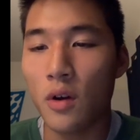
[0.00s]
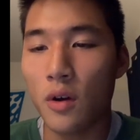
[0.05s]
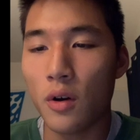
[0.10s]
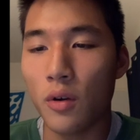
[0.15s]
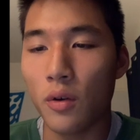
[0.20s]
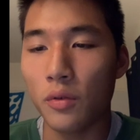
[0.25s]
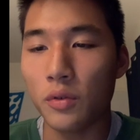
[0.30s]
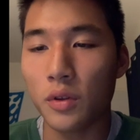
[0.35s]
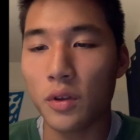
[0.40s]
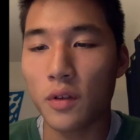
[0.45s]

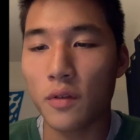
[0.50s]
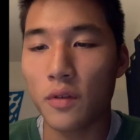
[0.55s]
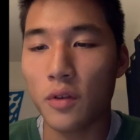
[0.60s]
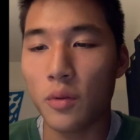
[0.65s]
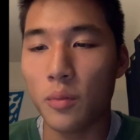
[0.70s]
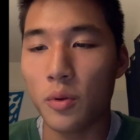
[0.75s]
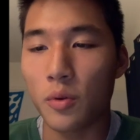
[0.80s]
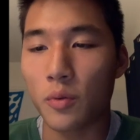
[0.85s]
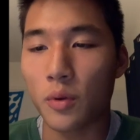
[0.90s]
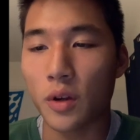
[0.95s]
only if
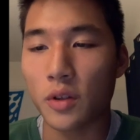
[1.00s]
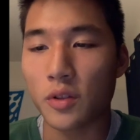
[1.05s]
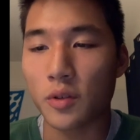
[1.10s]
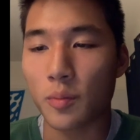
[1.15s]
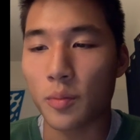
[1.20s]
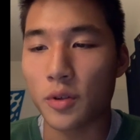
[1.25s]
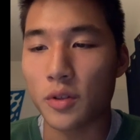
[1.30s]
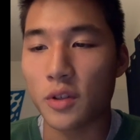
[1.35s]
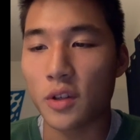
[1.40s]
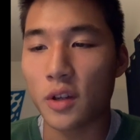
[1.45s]
human rights are
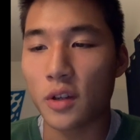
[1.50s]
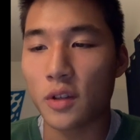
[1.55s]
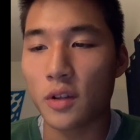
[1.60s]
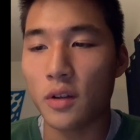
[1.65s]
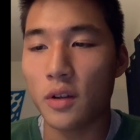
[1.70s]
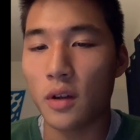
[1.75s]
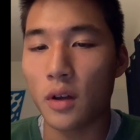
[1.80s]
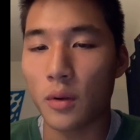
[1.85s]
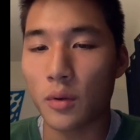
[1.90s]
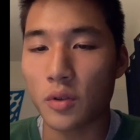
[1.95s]
protected and